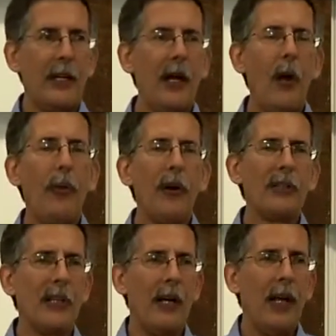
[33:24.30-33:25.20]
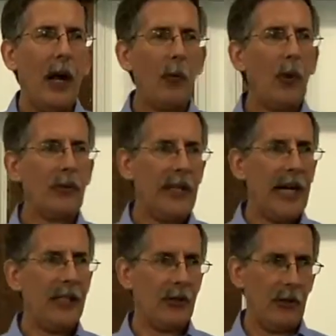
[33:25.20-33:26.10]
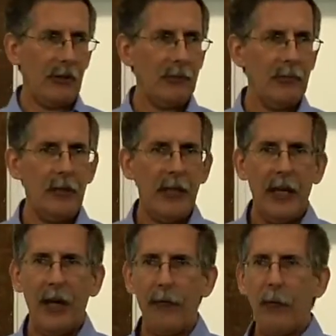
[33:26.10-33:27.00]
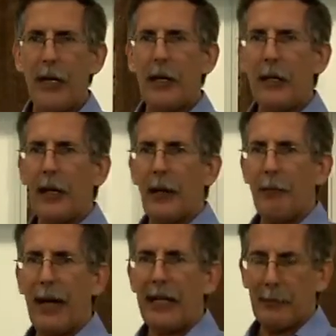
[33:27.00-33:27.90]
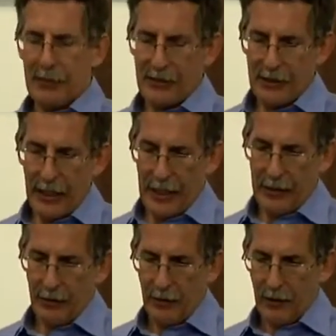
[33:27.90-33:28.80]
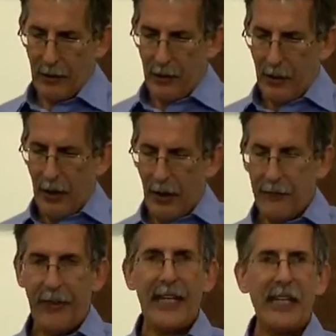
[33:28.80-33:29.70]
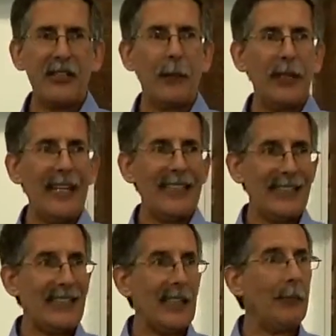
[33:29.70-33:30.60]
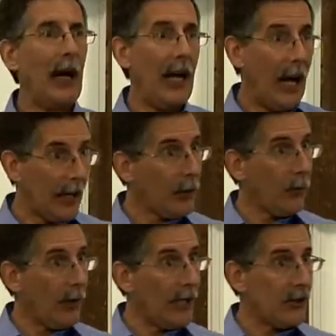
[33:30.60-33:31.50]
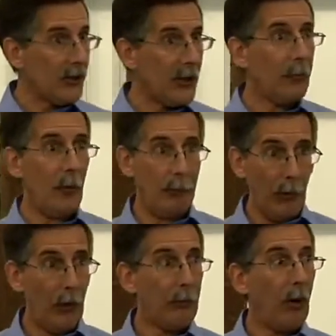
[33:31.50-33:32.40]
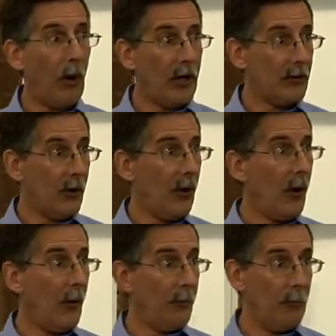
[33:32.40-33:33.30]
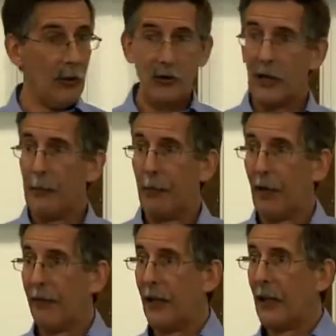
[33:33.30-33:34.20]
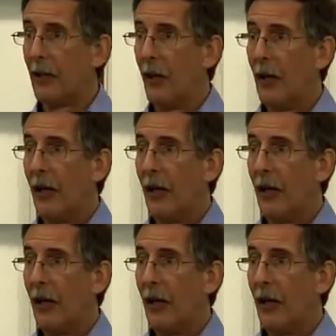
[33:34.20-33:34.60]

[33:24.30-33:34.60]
You know, there is a, a real danger if we make the mistake of thinking something is a symbiotic relationship where both parties are, are mutually benefiting